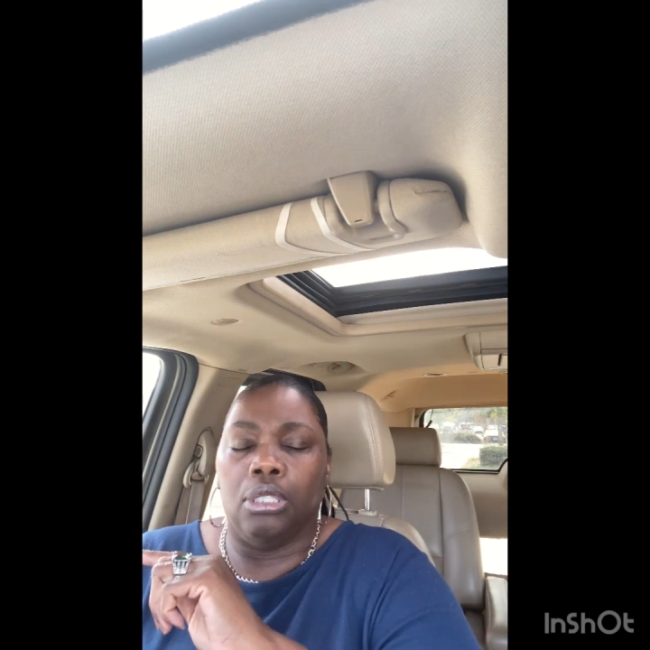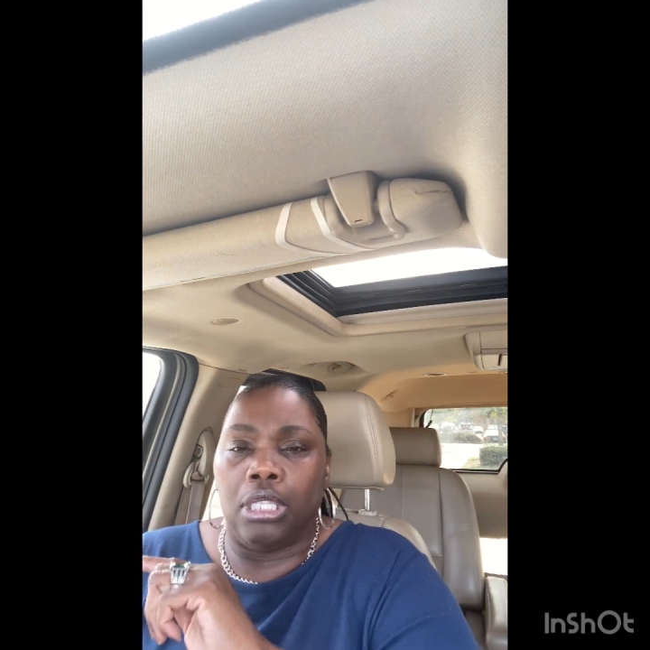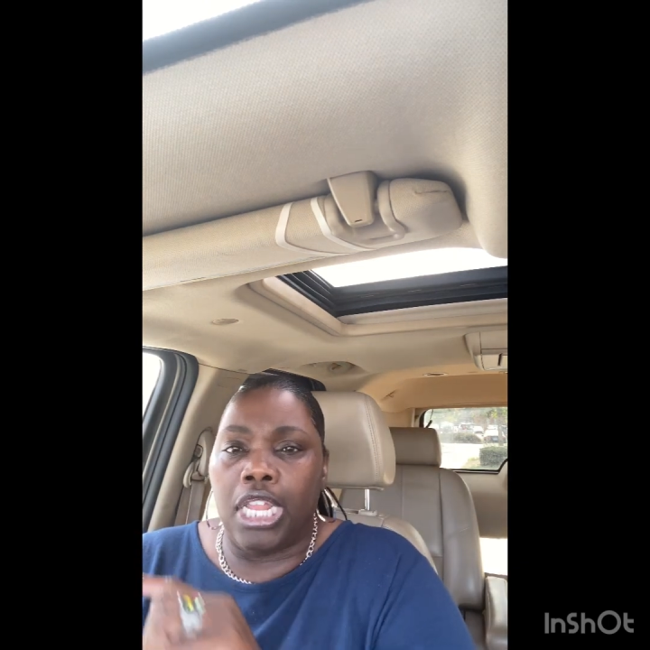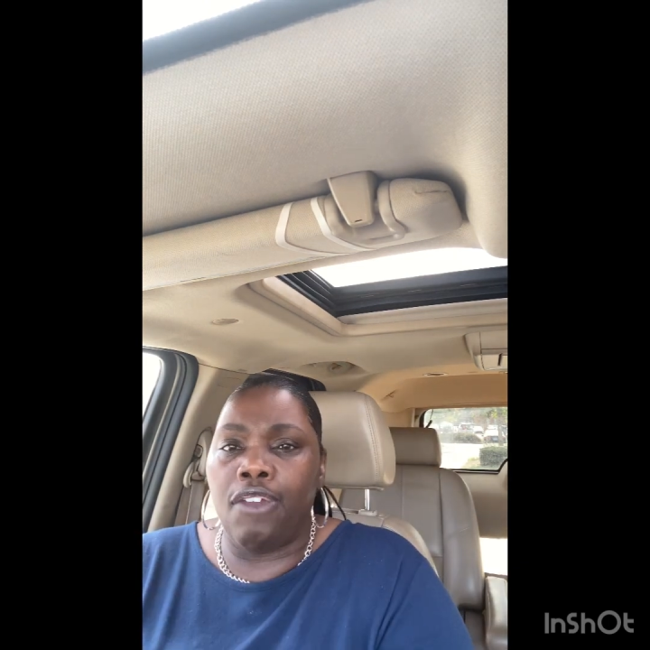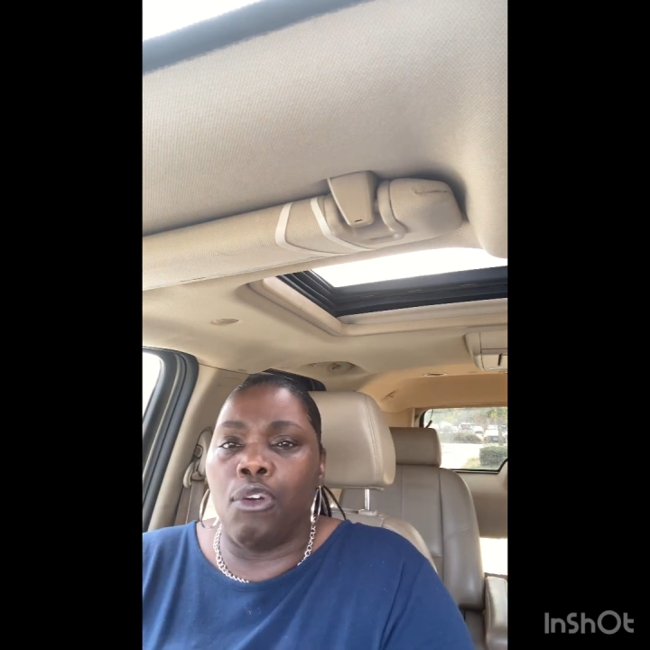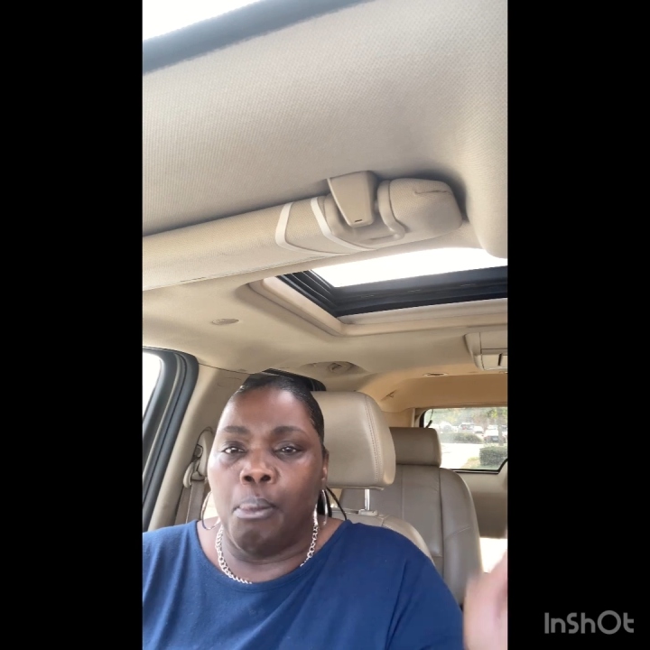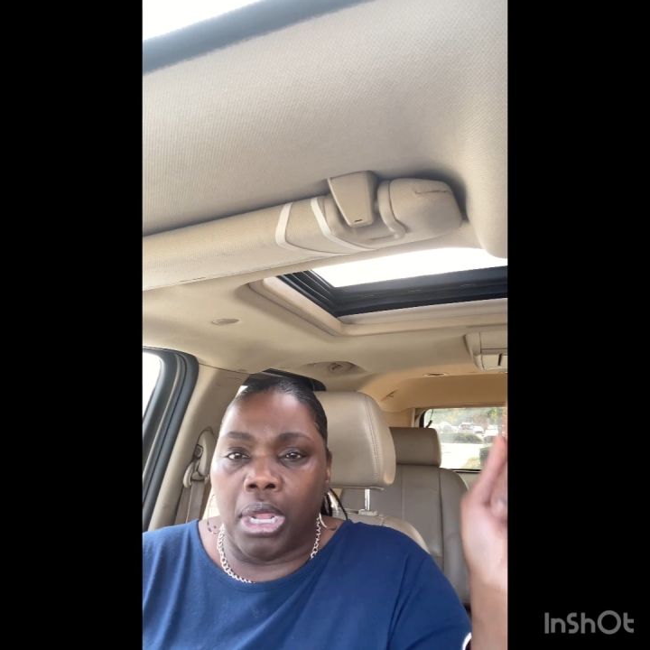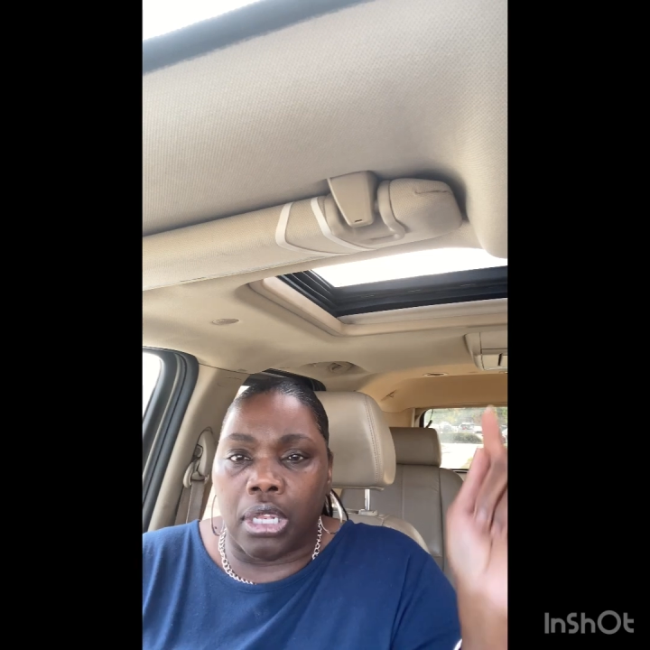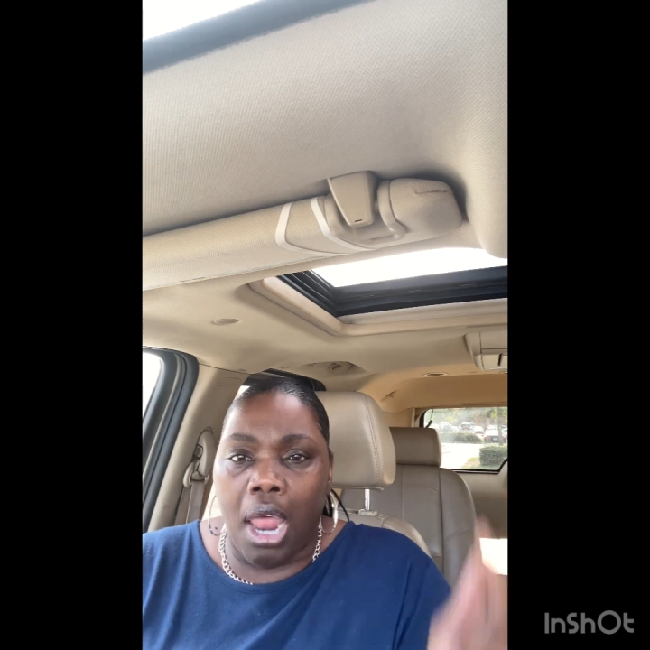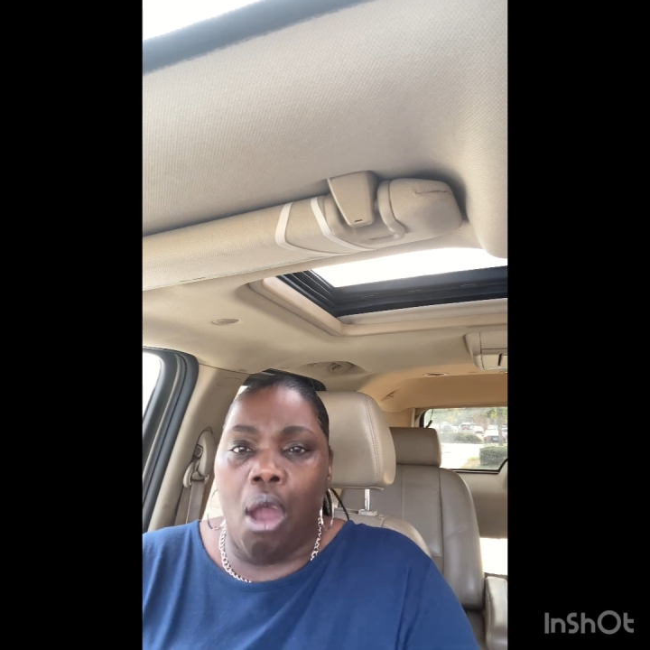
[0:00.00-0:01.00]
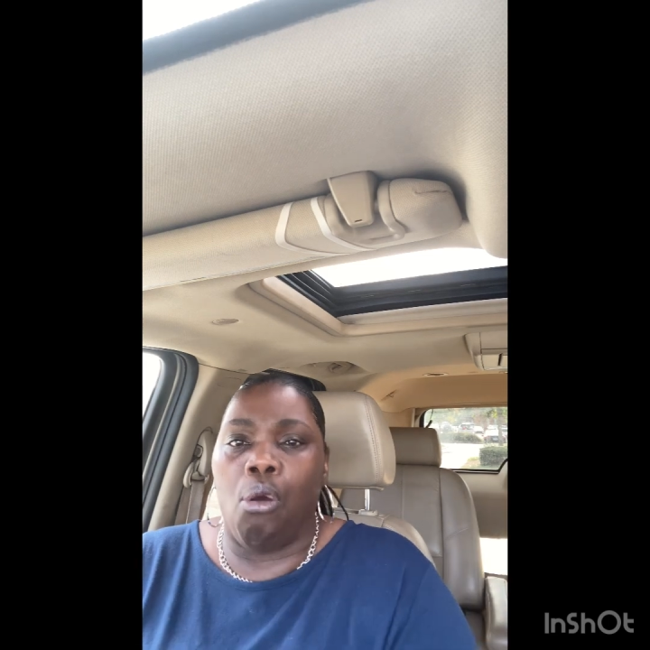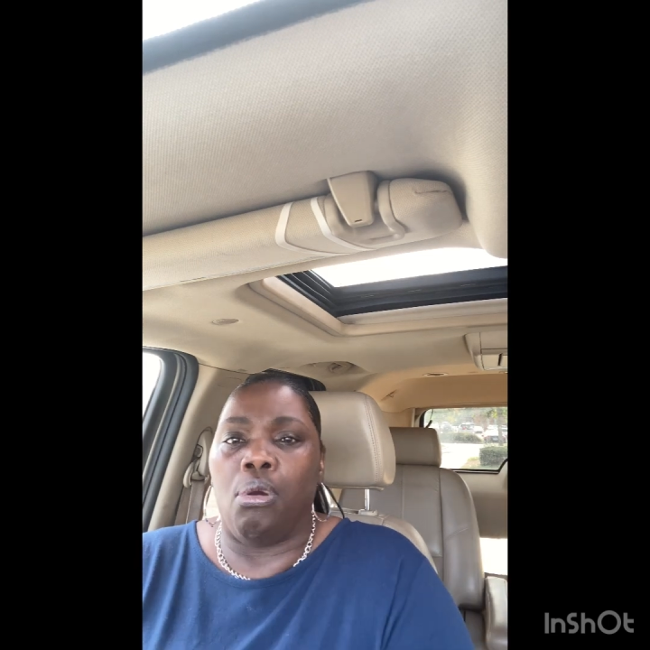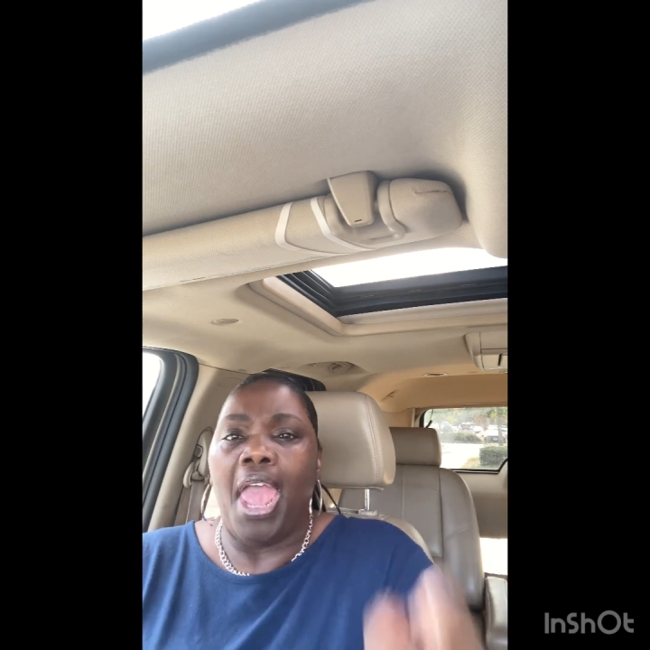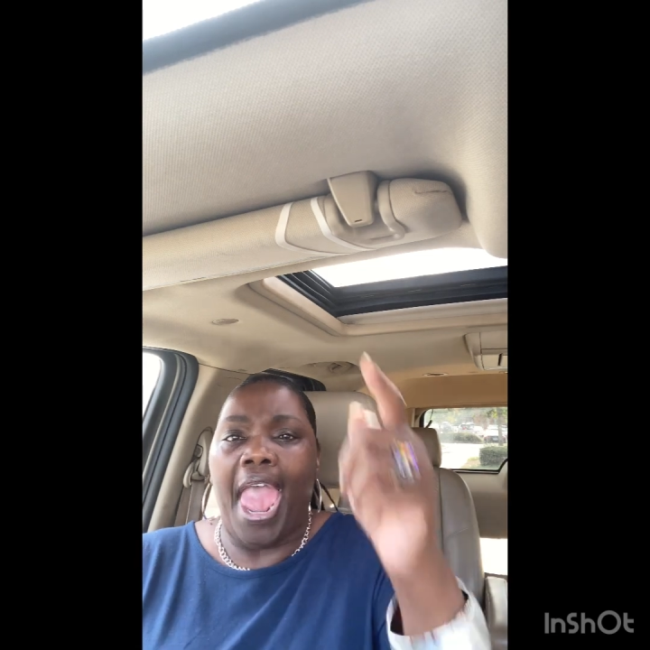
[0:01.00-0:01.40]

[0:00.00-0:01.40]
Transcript: leave them alone